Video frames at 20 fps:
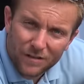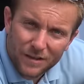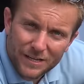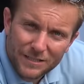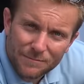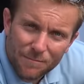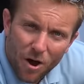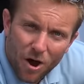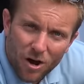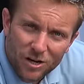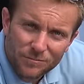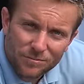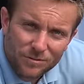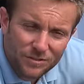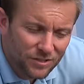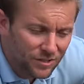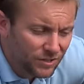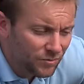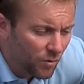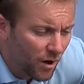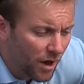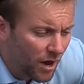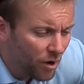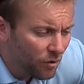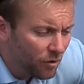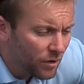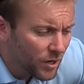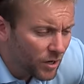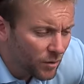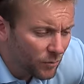these Marxmans as
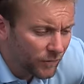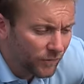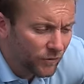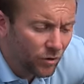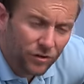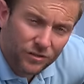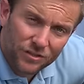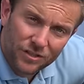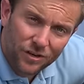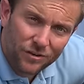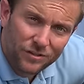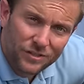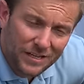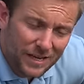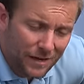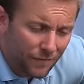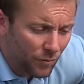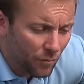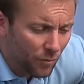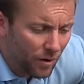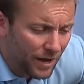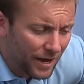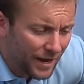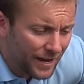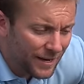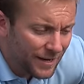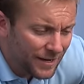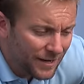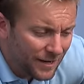well. We've got two to give away.